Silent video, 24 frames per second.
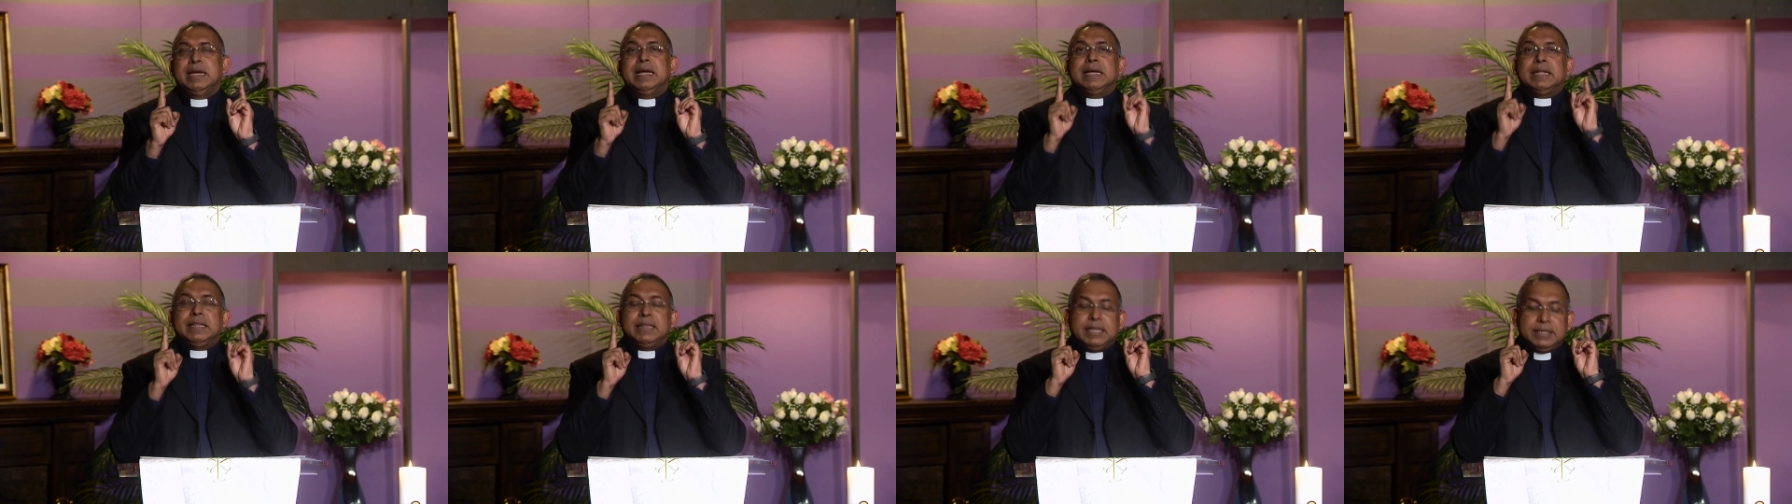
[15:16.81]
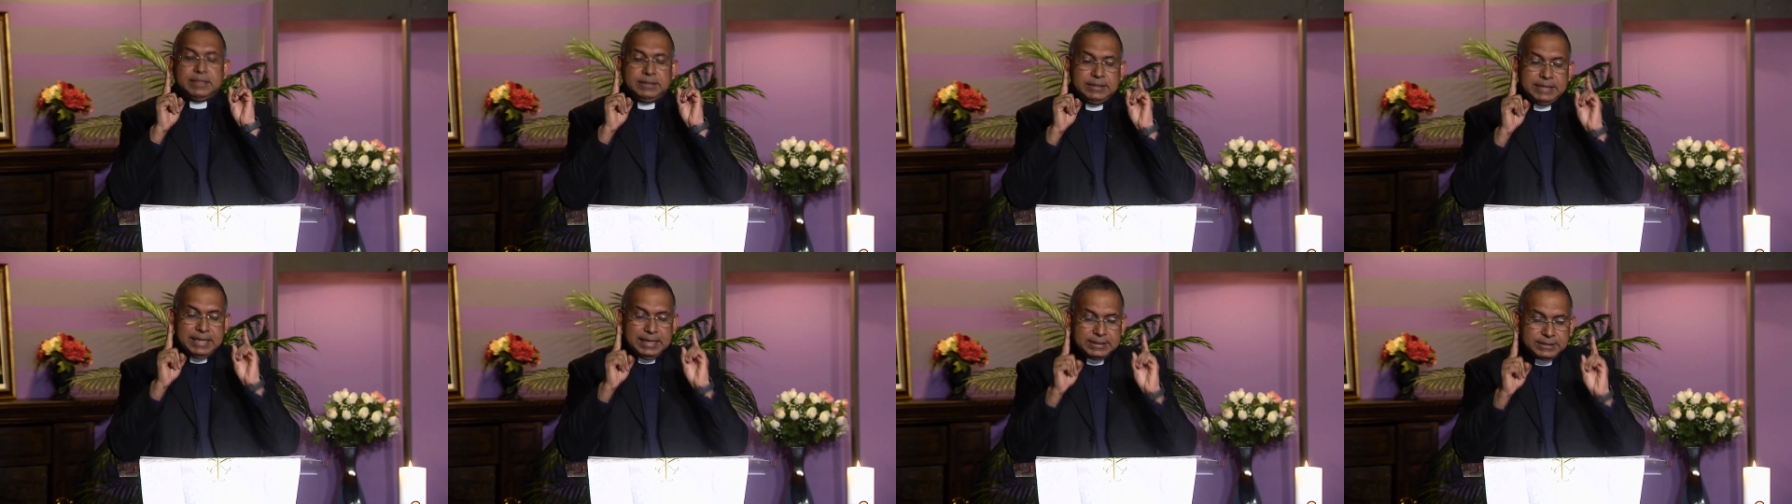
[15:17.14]
the
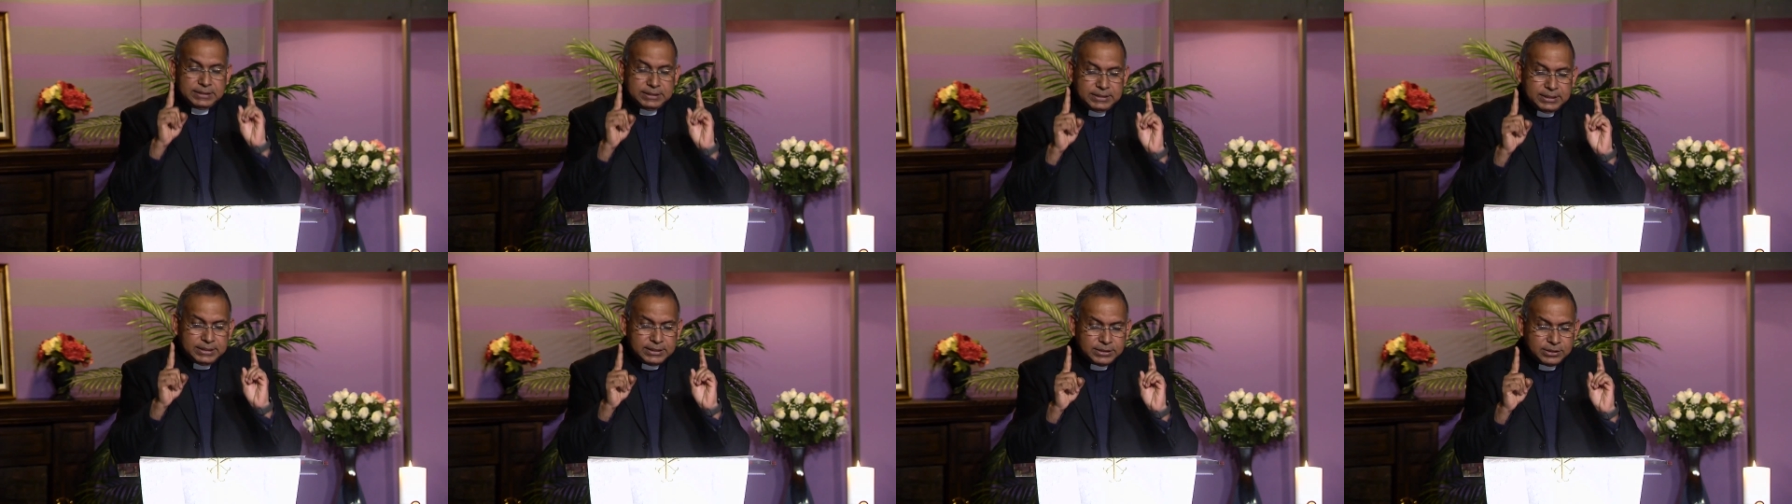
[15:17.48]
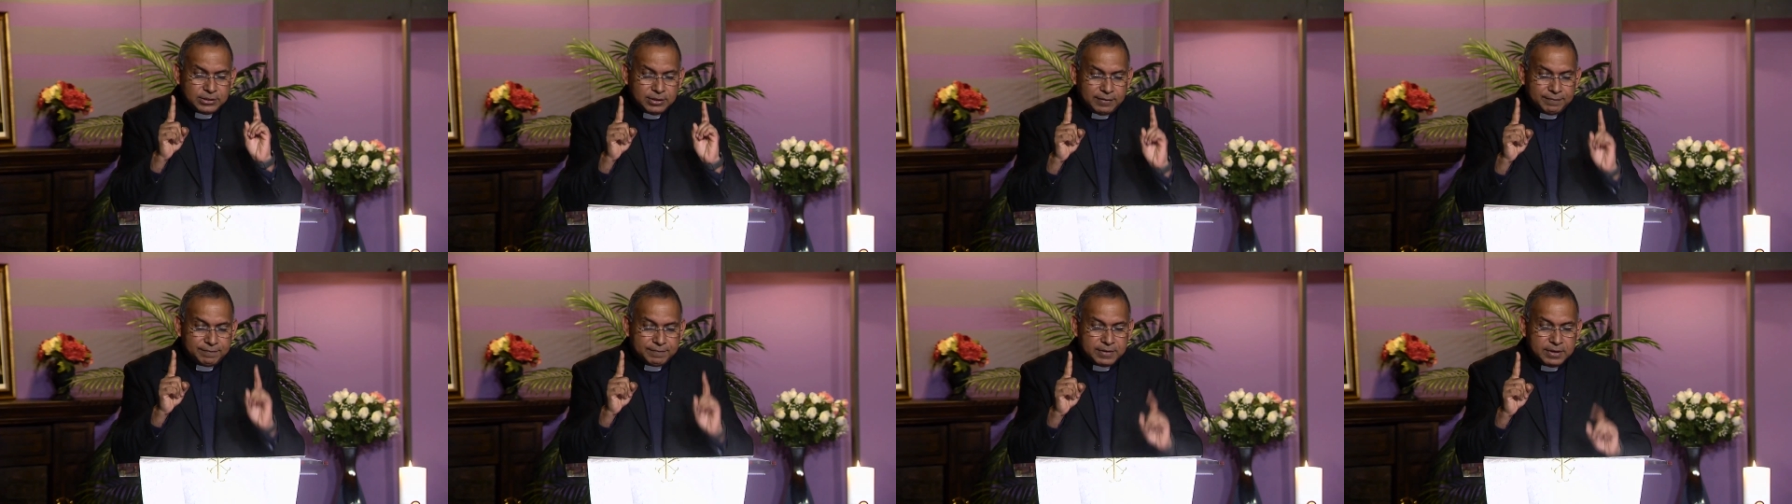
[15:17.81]
justice
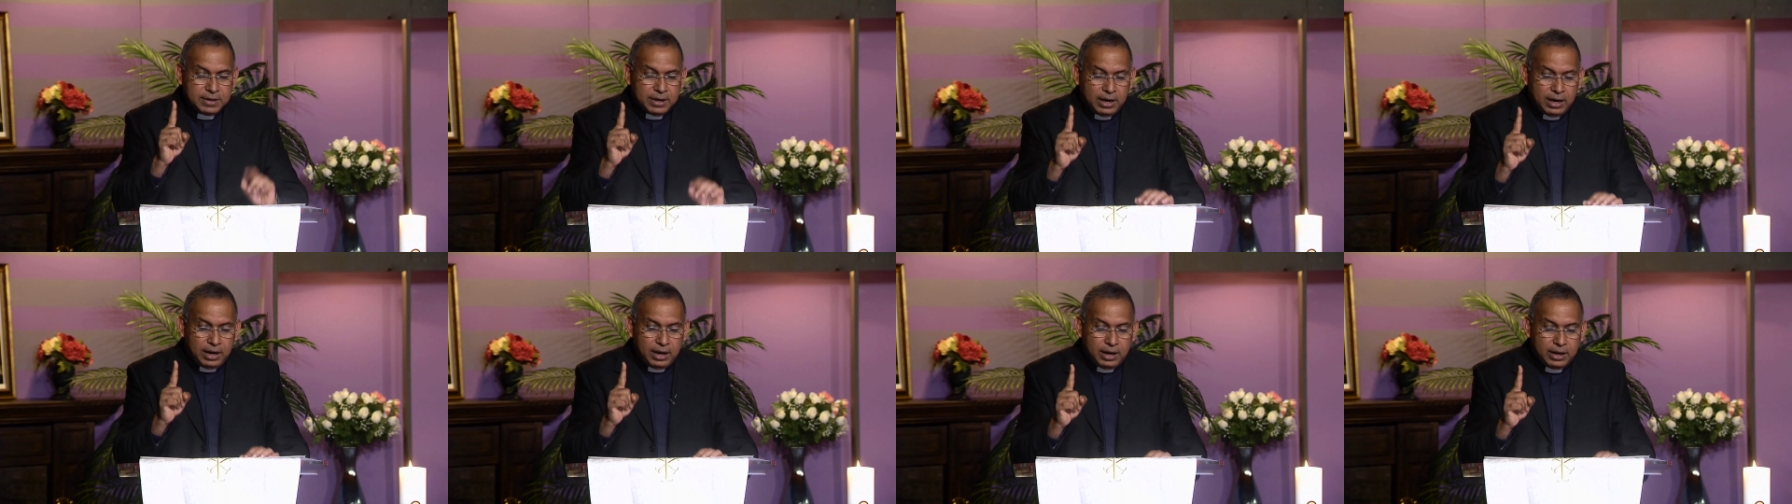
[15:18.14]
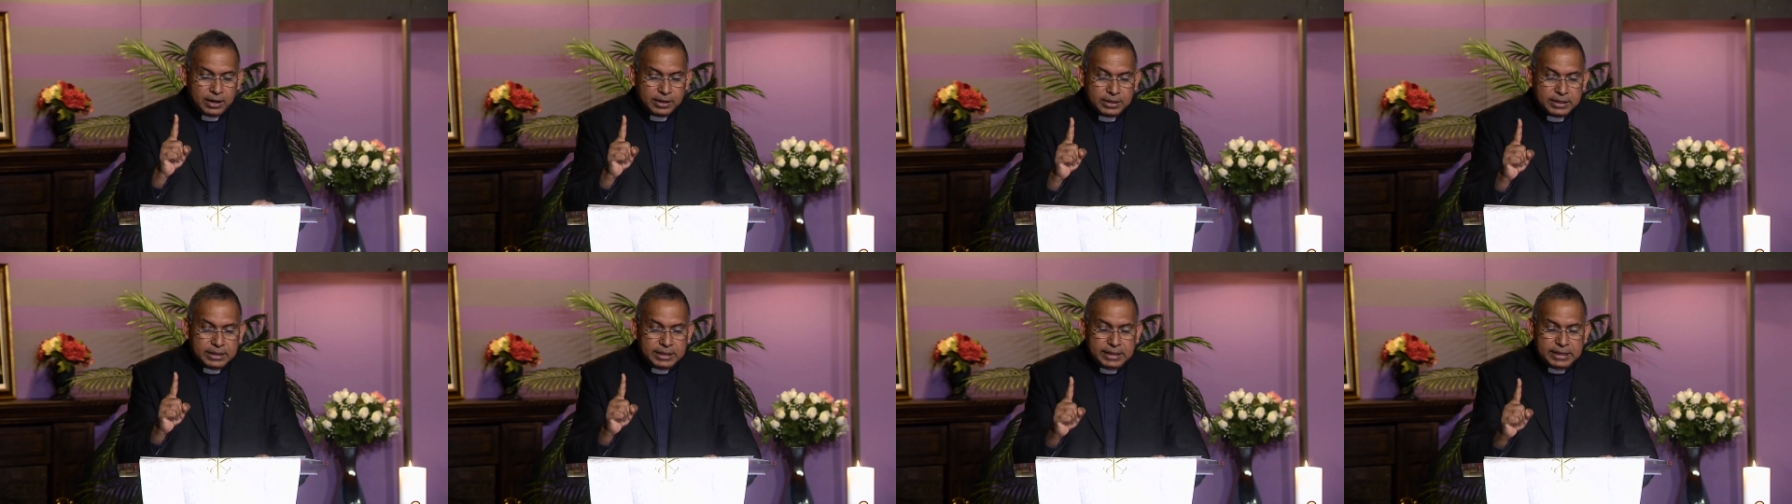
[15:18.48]
of
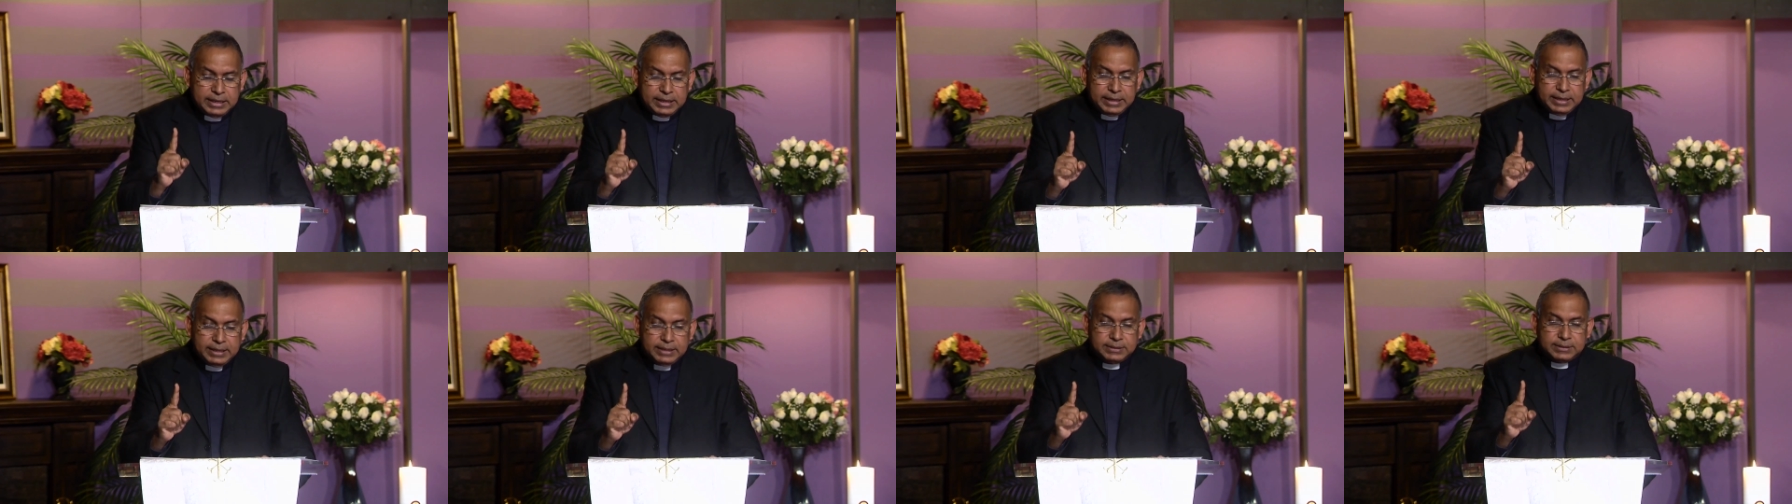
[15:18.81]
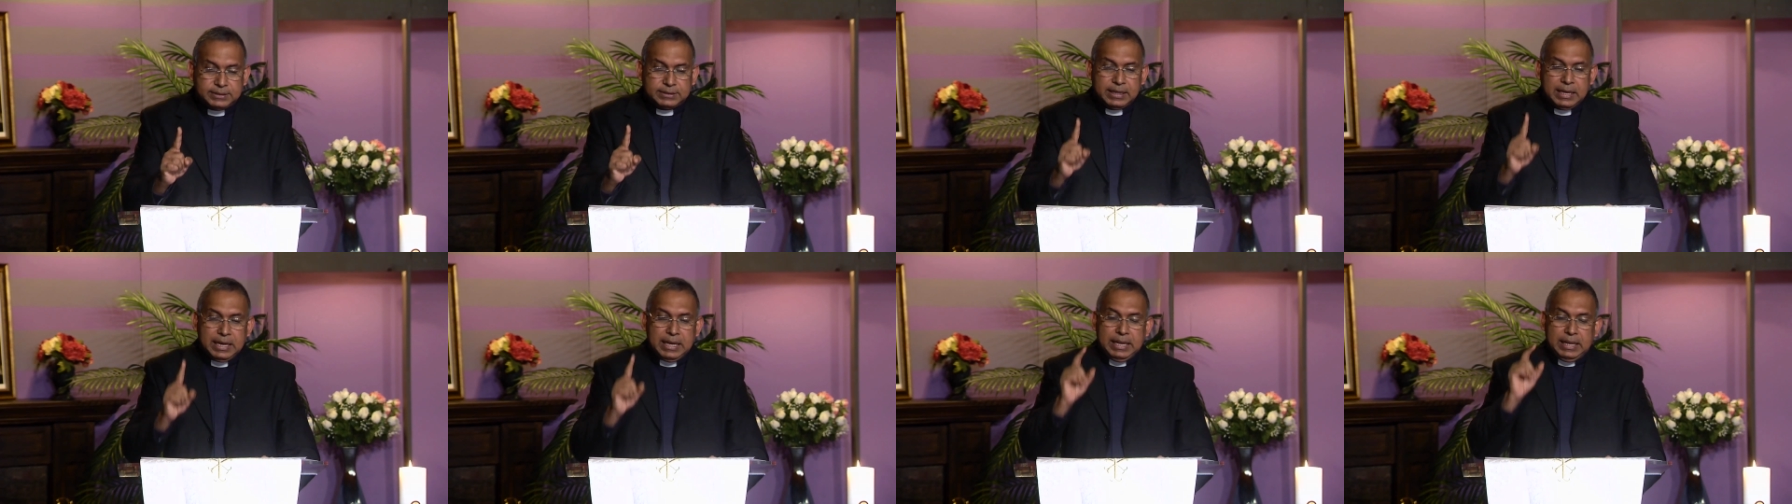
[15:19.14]
God
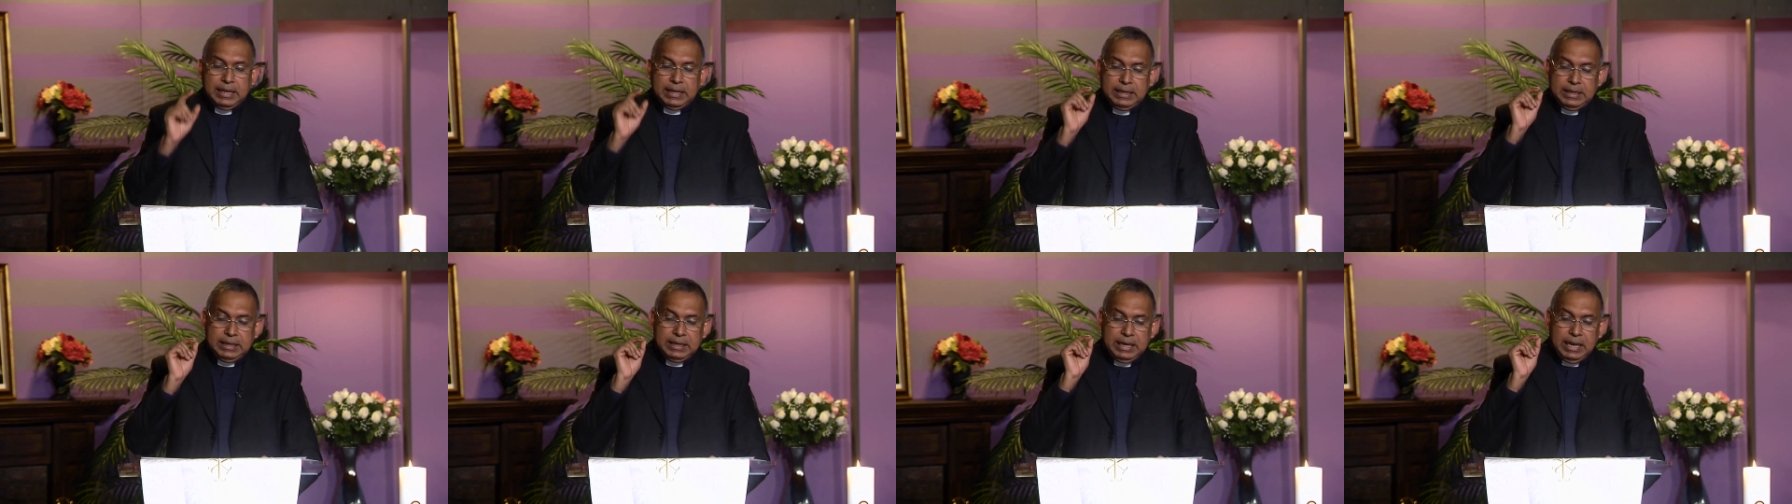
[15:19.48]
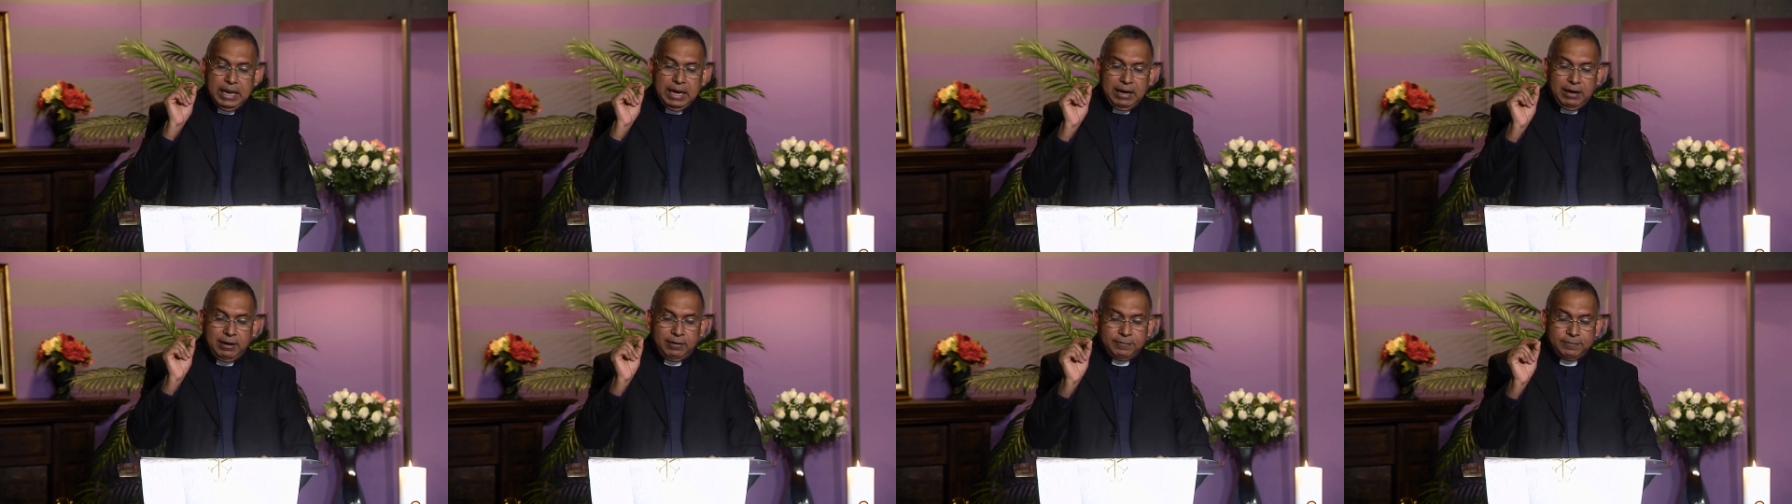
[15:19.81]
is
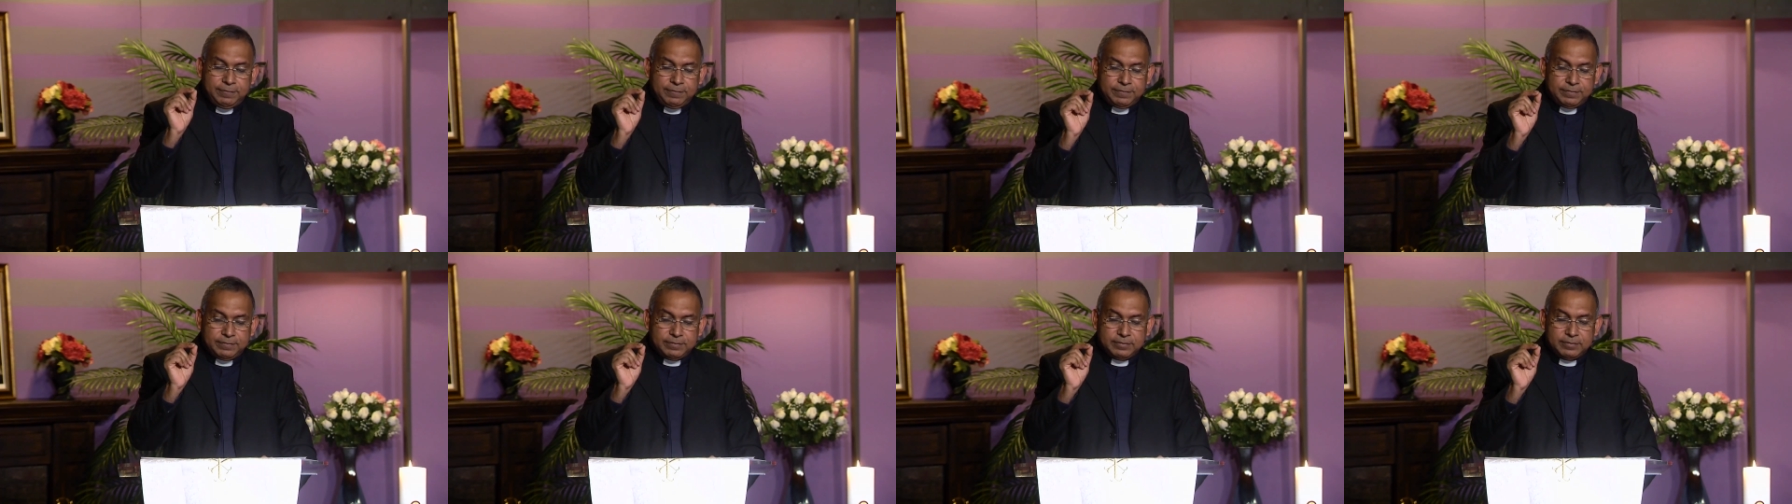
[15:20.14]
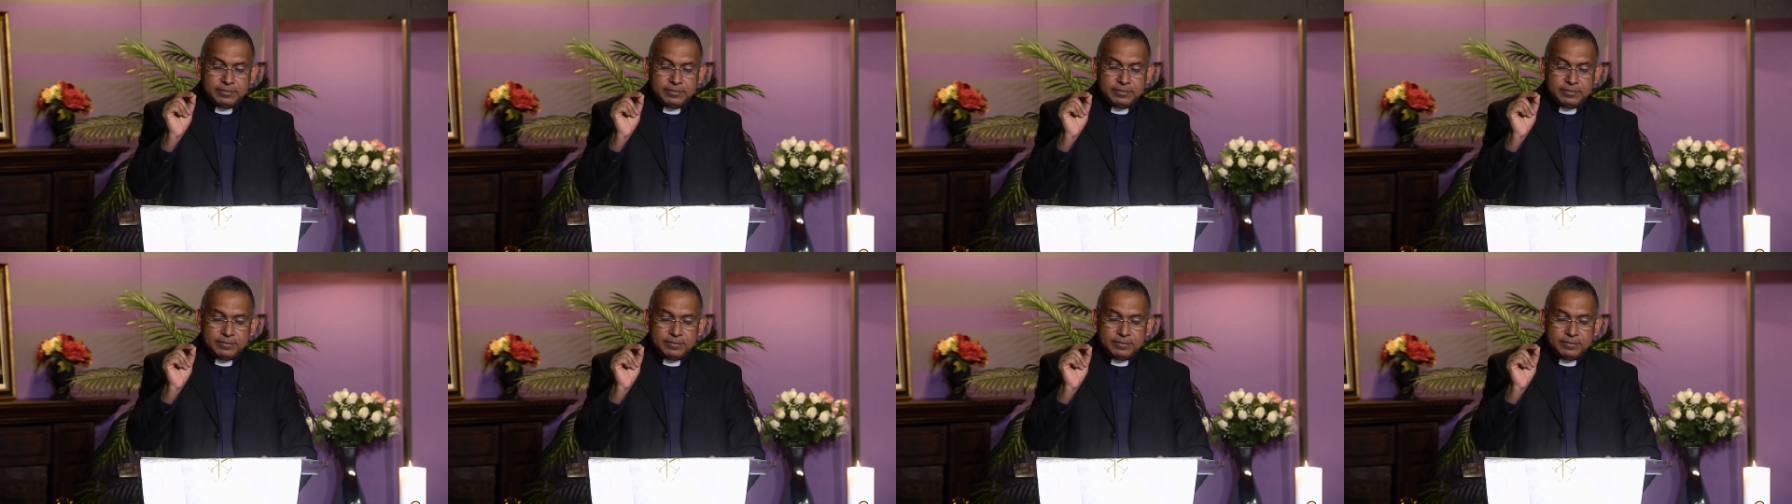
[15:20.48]
love